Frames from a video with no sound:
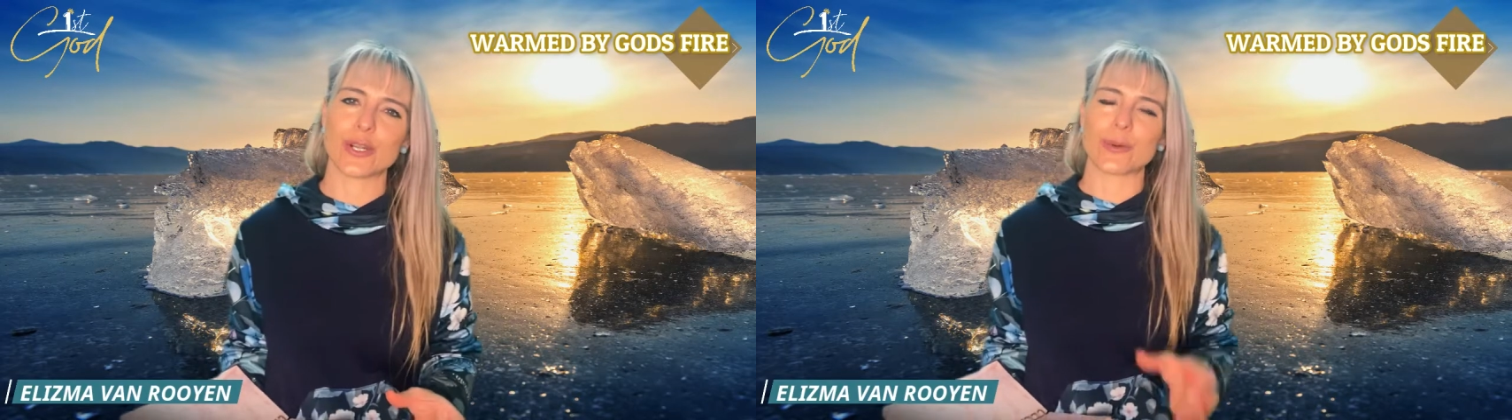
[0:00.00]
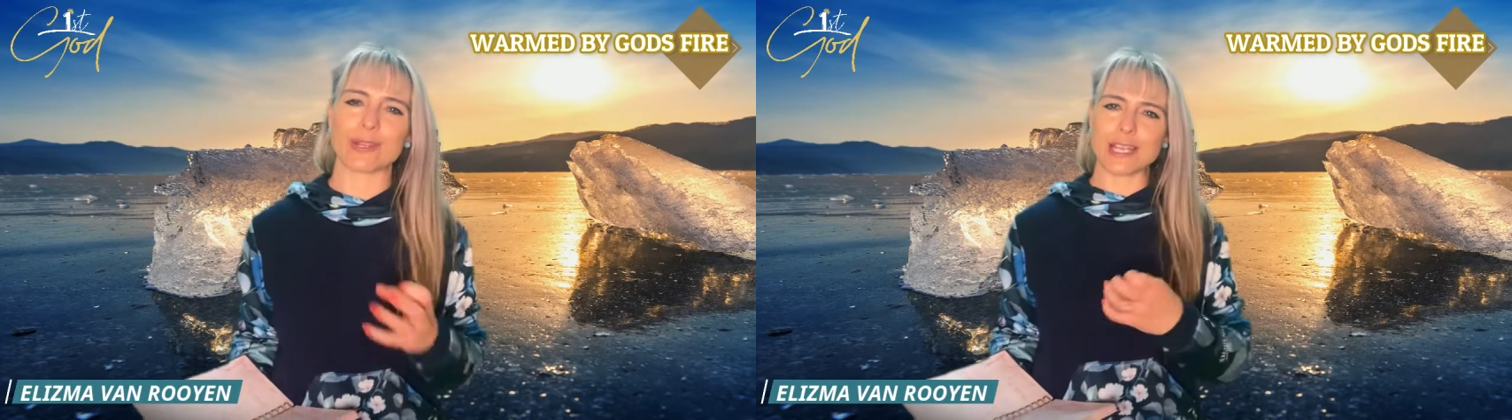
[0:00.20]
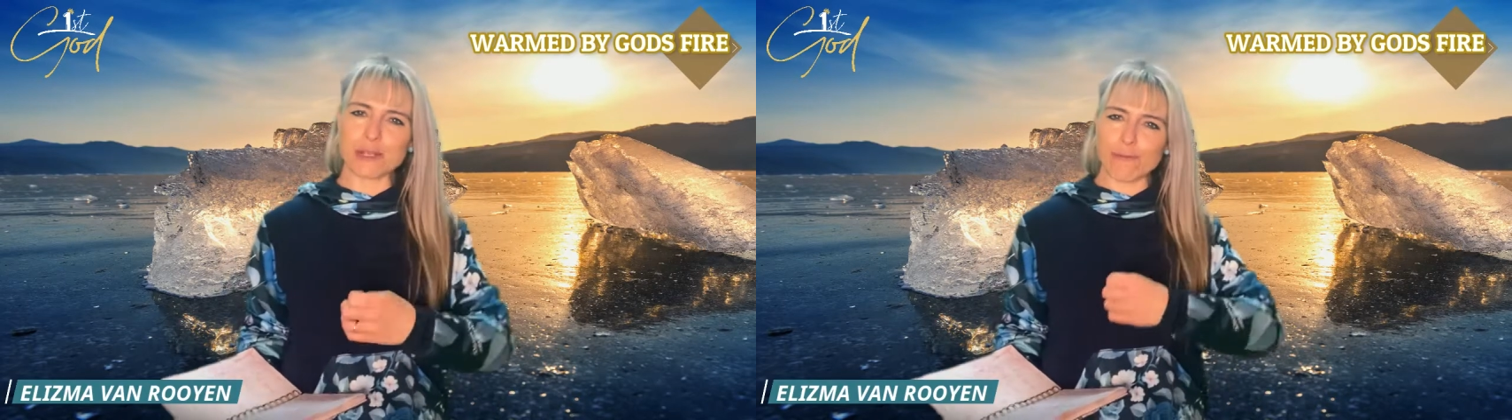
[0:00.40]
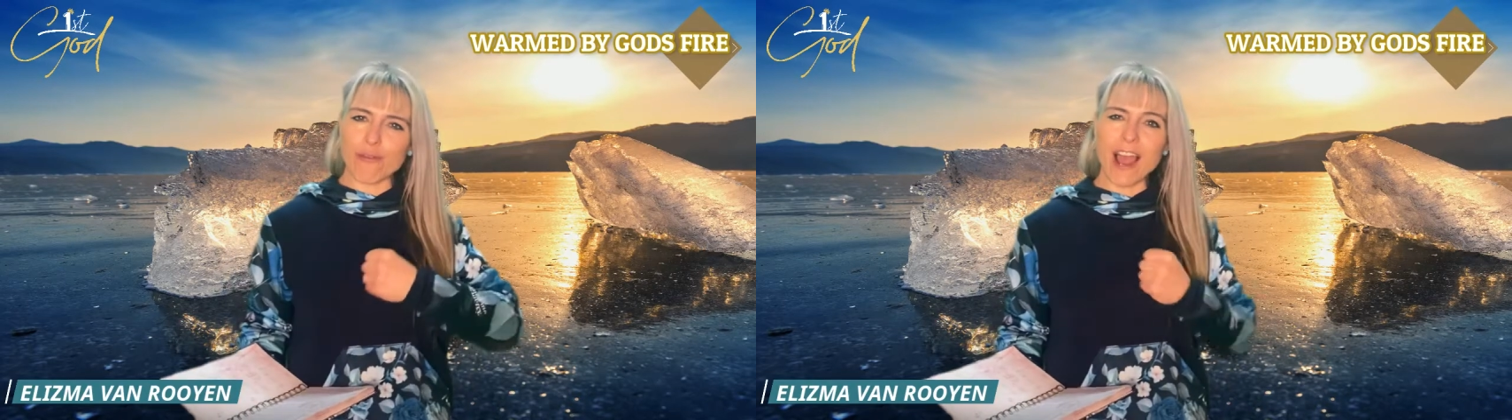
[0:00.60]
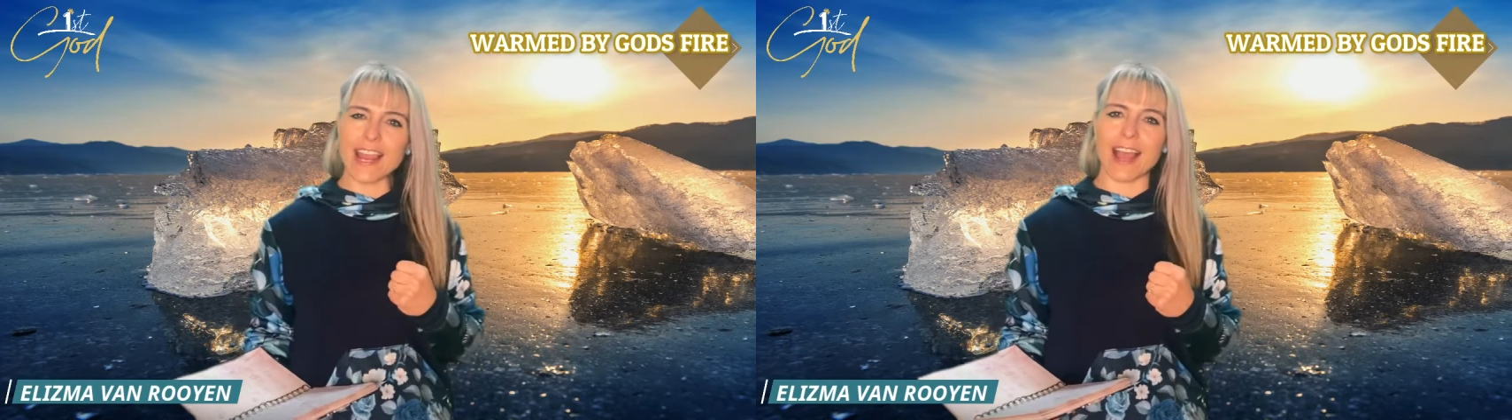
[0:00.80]
with His
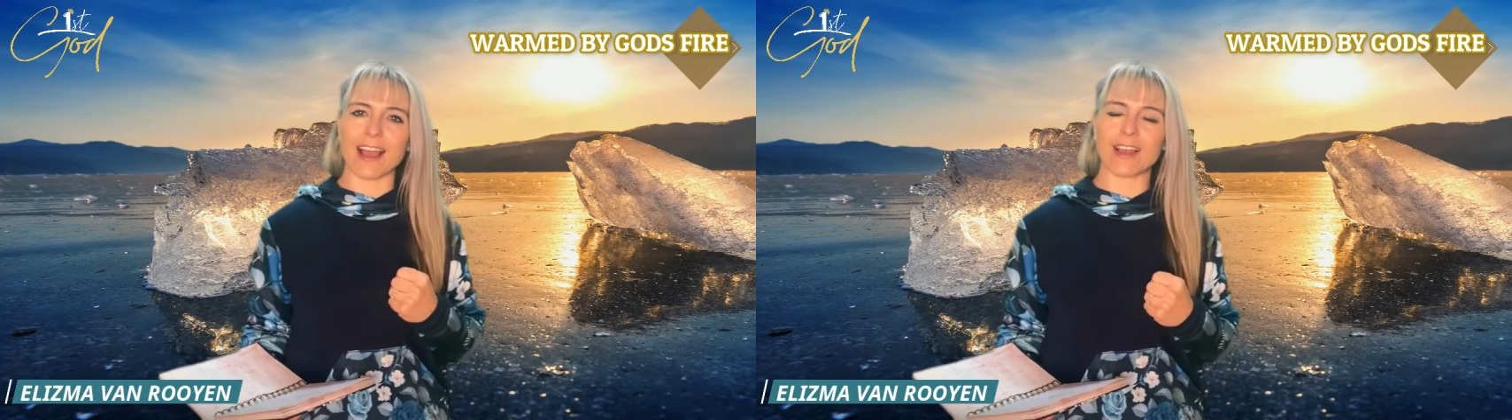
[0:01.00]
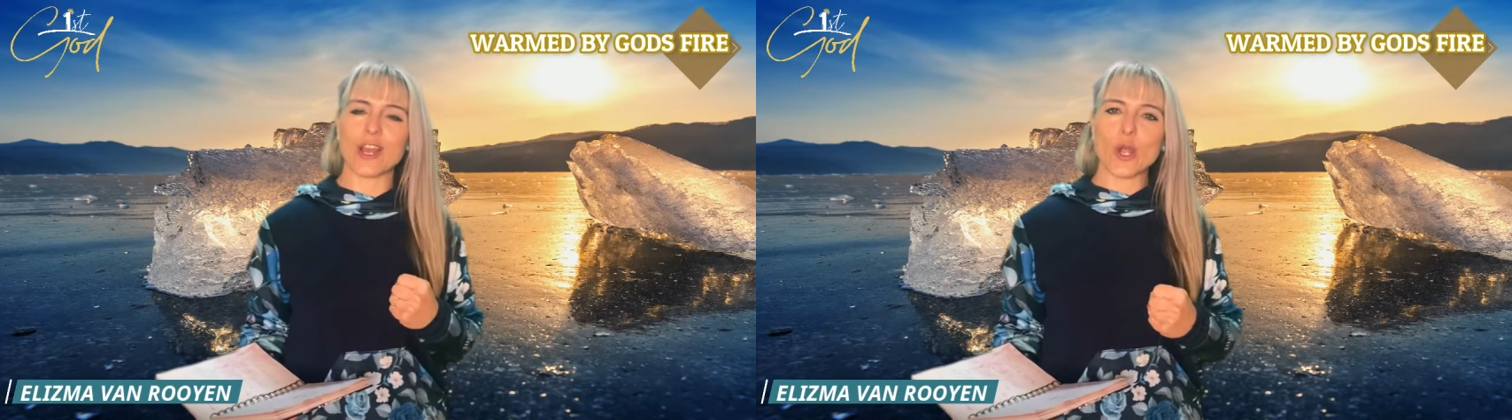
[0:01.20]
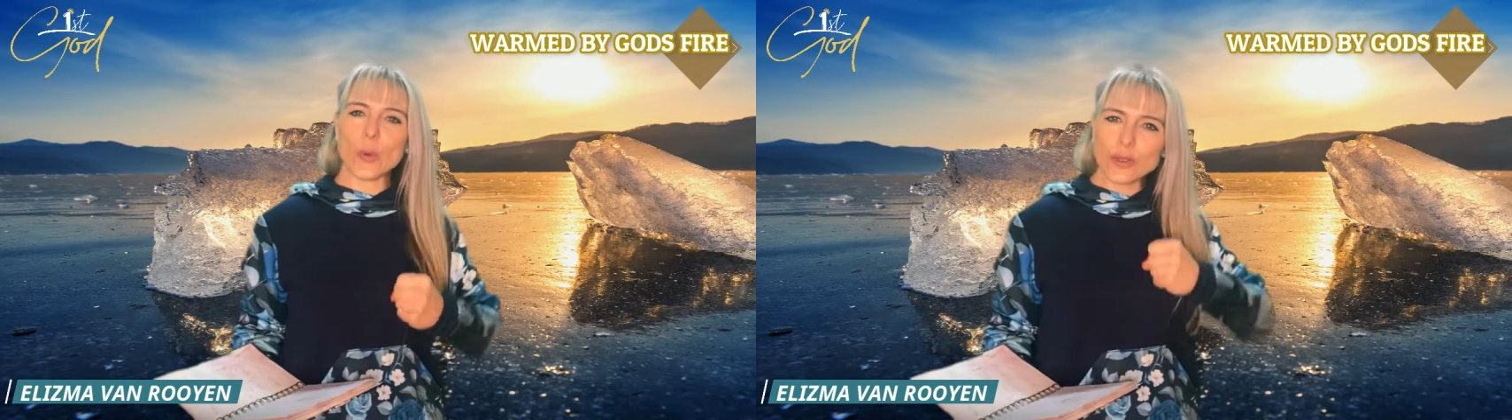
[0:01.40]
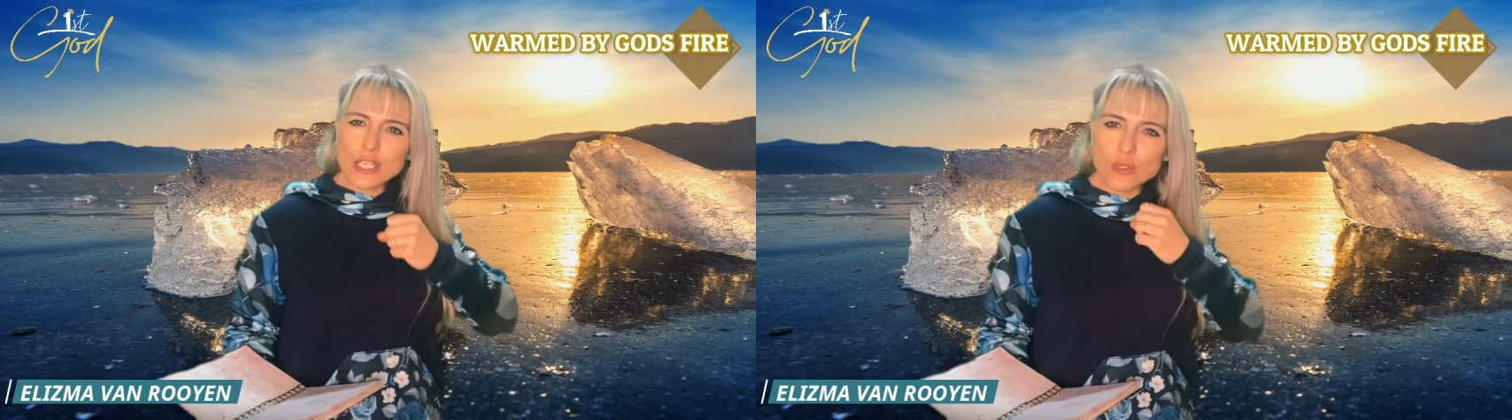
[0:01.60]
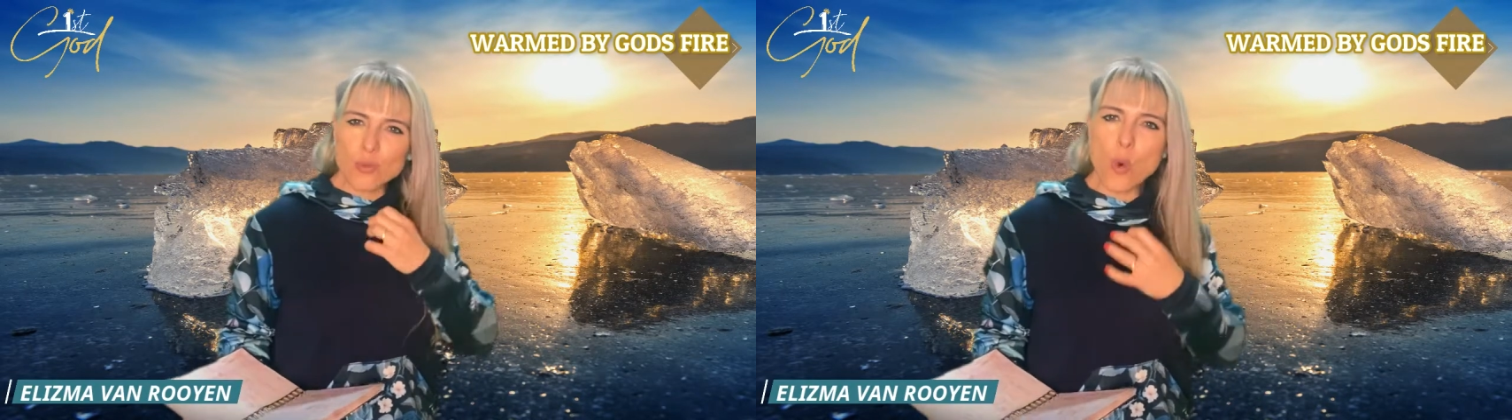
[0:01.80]
fire, with
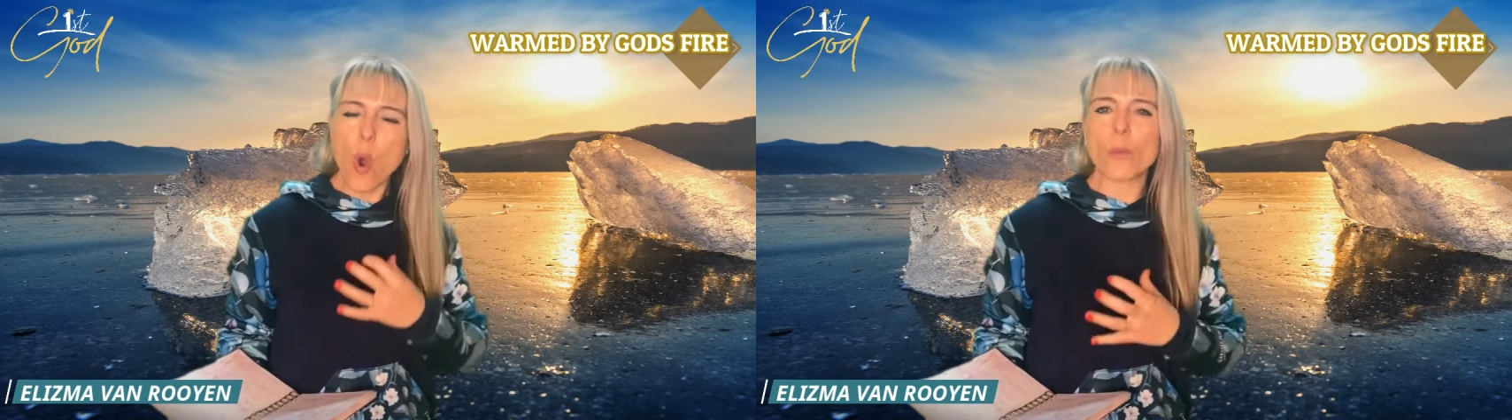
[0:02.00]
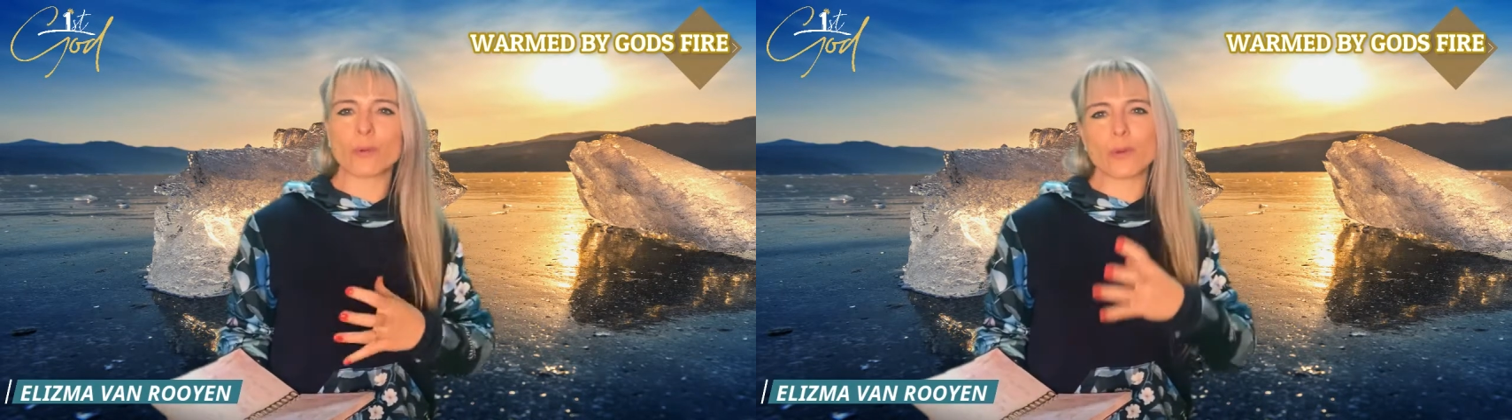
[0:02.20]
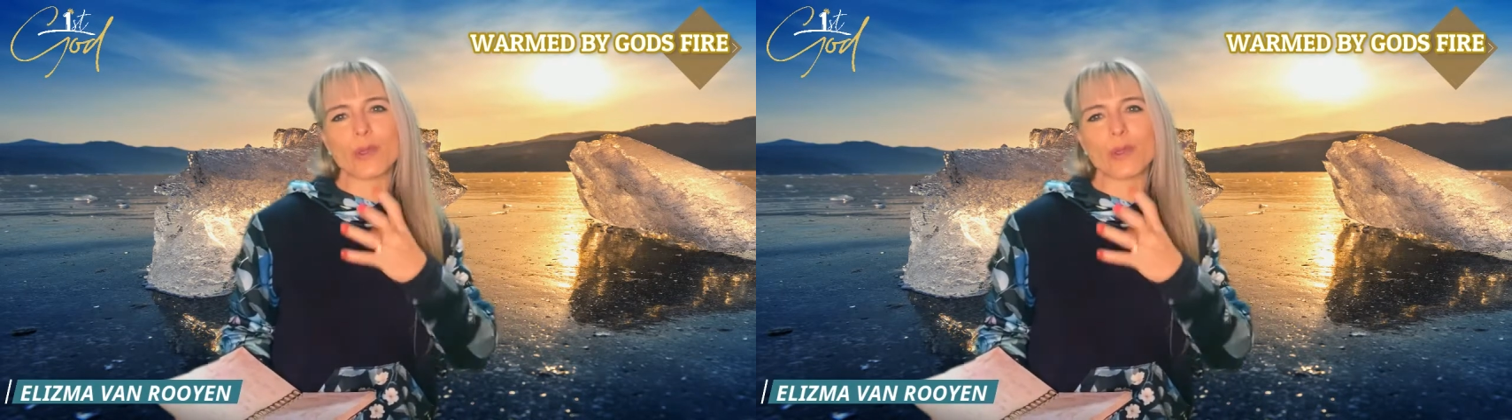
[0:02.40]
His warmth,